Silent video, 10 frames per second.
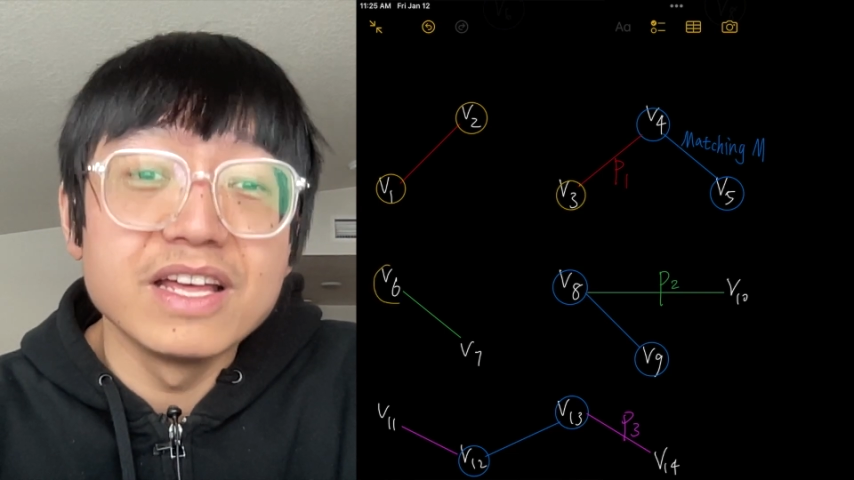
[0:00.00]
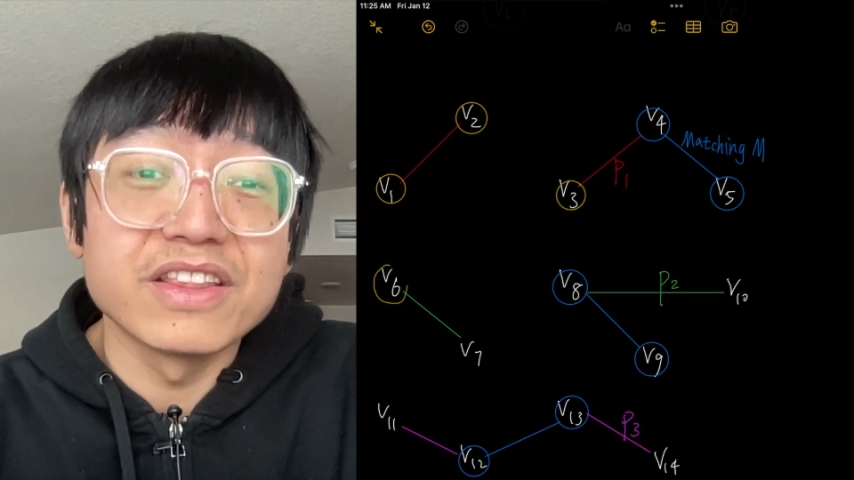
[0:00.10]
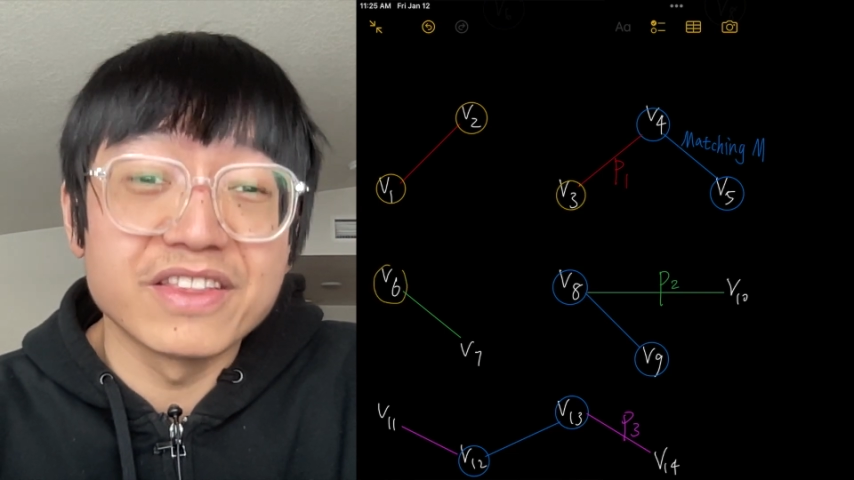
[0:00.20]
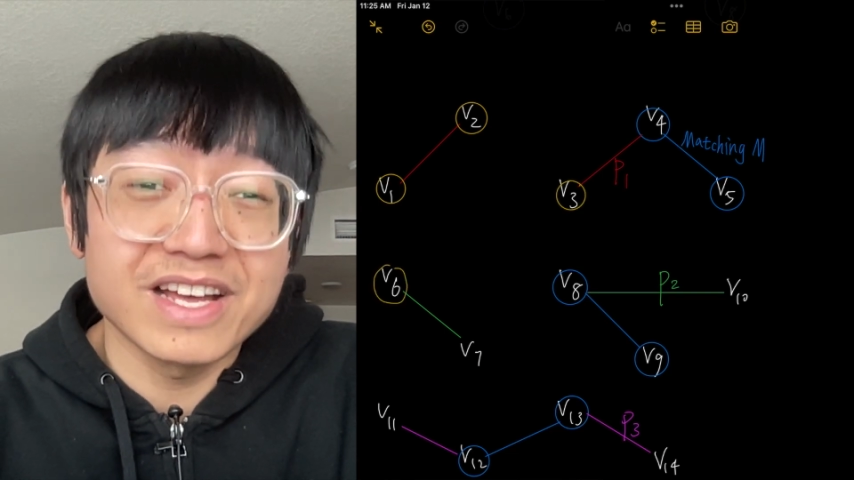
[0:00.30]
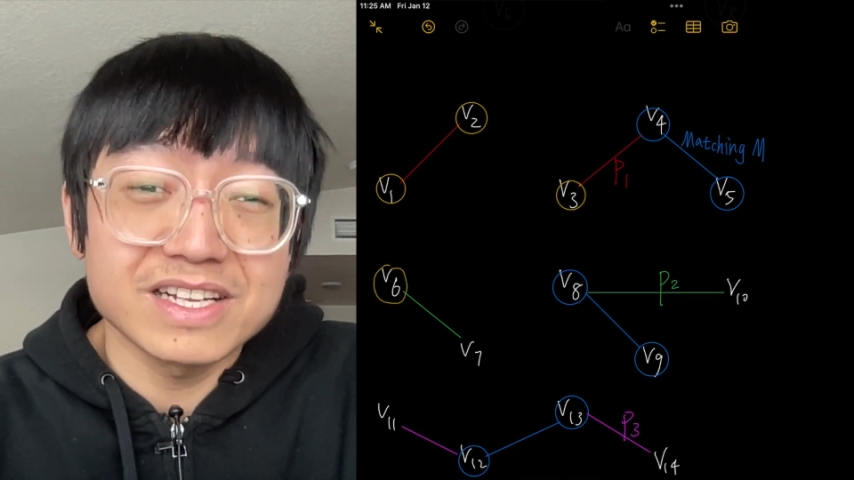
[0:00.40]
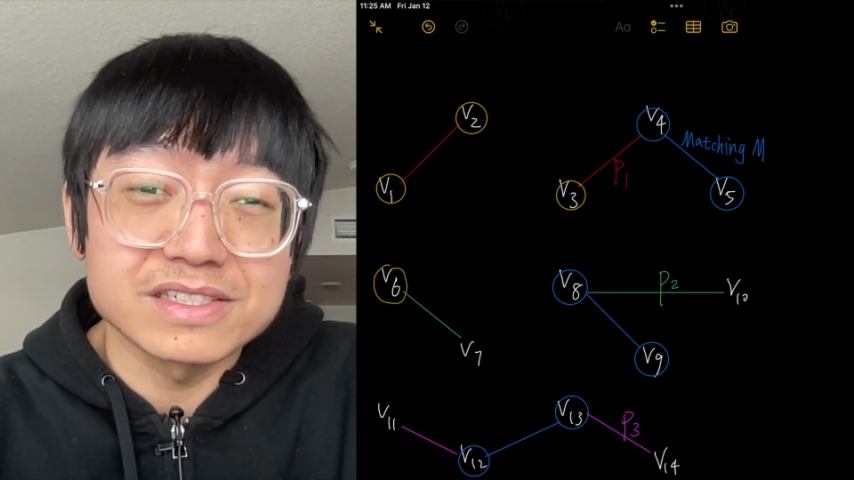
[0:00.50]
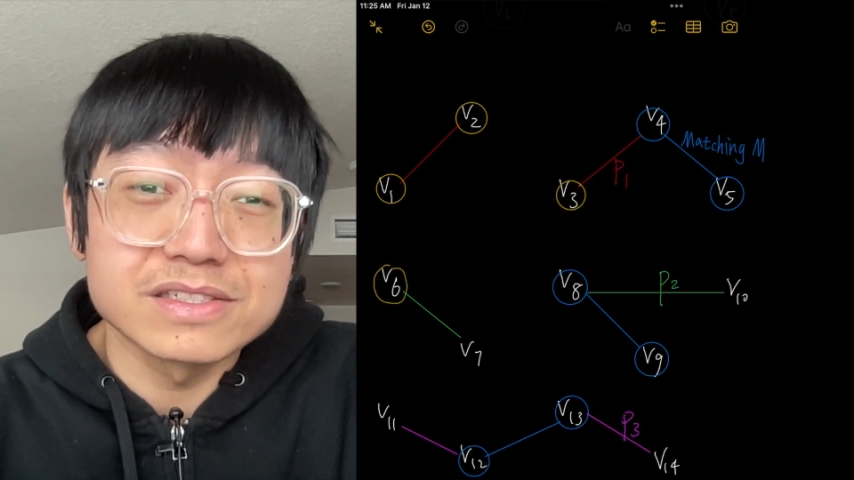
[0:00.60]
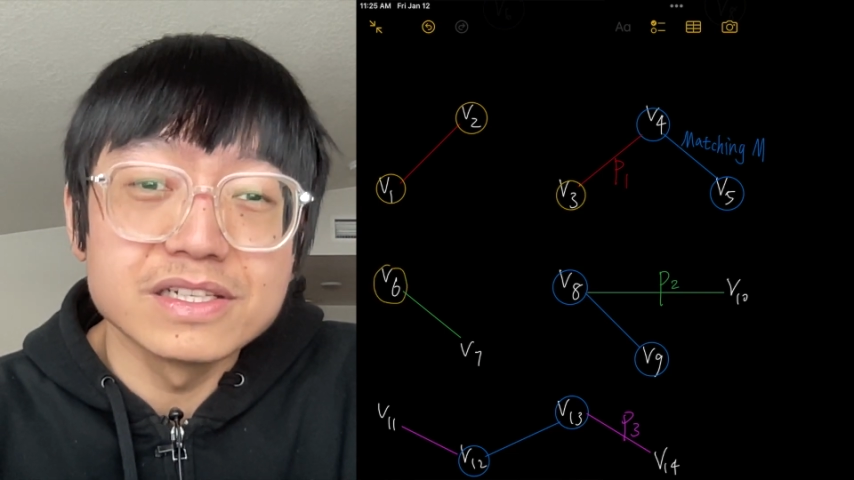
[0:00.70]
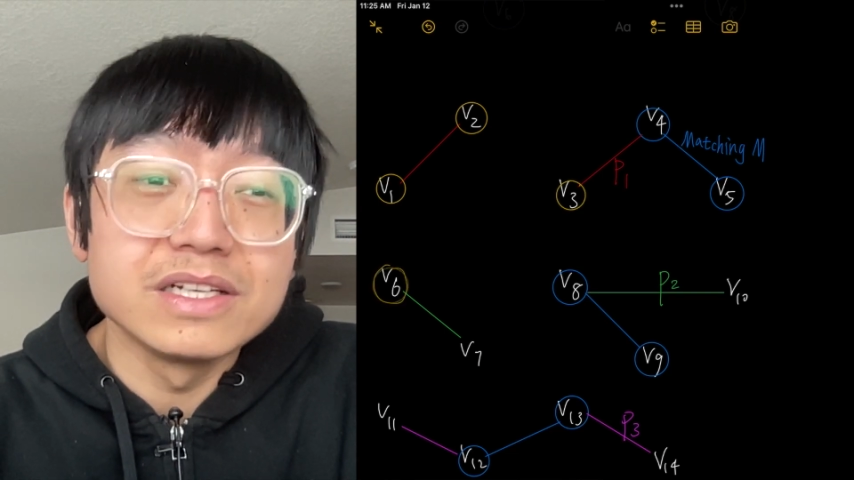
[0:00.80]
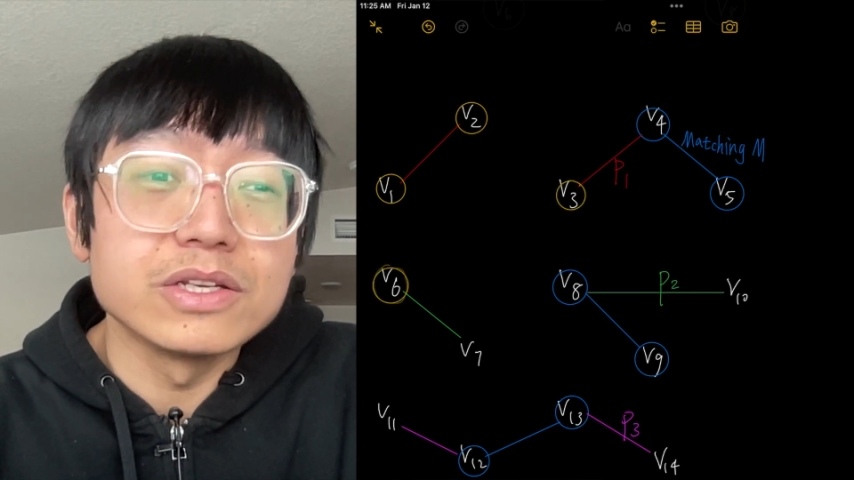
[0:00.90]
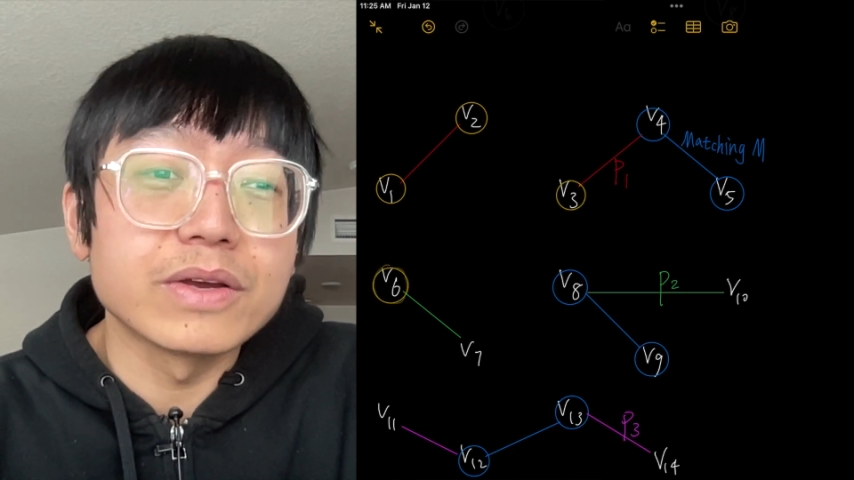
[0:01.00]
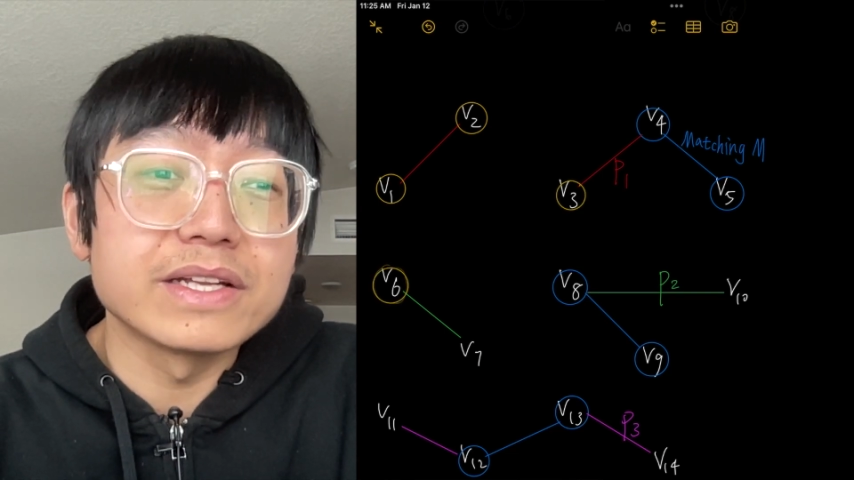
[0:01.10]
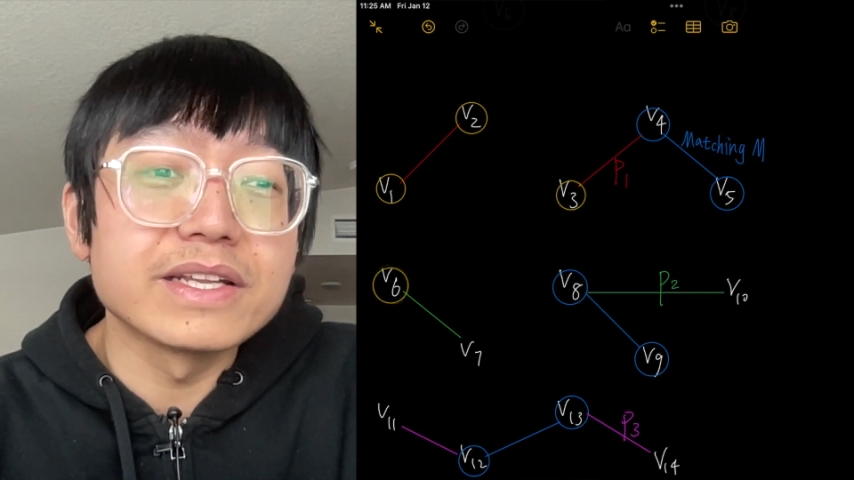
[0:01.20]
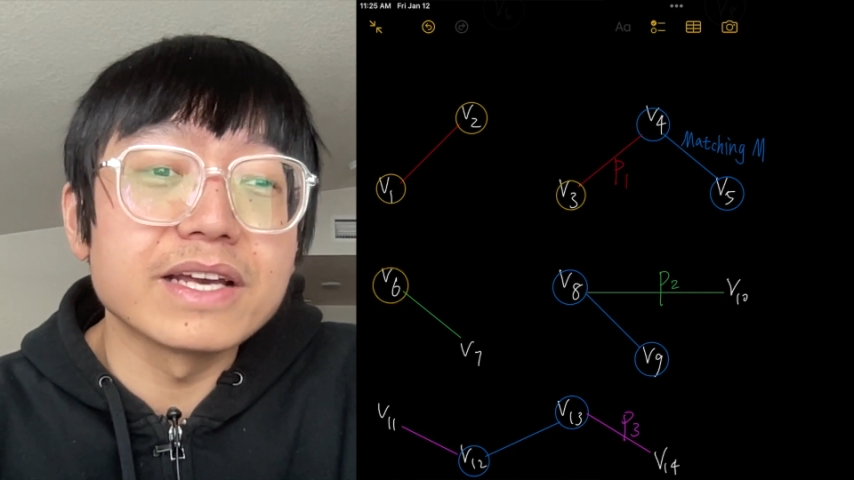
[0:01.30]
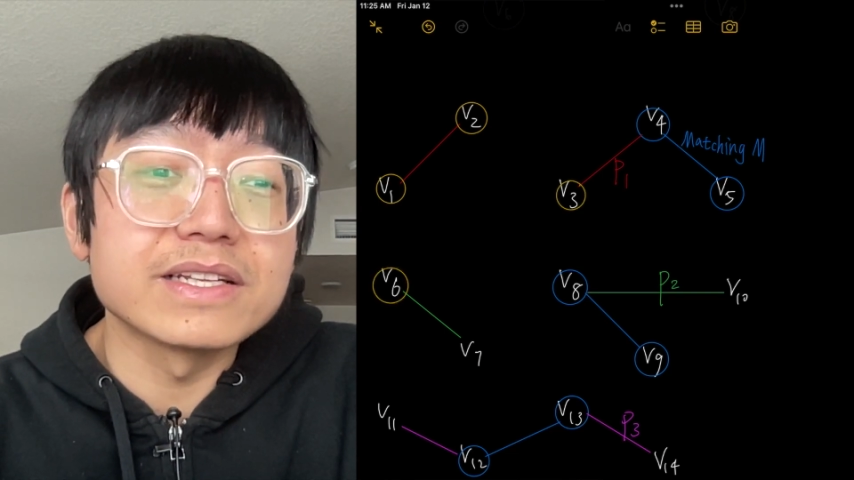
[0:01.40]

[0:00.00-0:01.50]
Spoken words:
Thus, you can take the